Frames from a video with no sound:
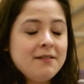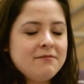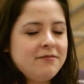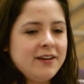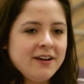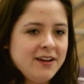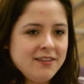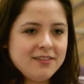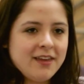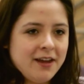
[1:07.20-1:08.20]
I'm
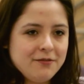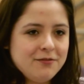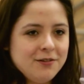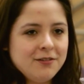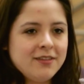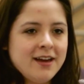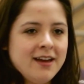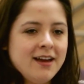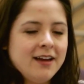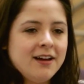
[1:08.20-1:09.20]
very thankful
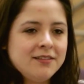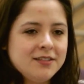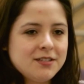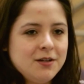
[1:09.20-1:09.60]
that I got this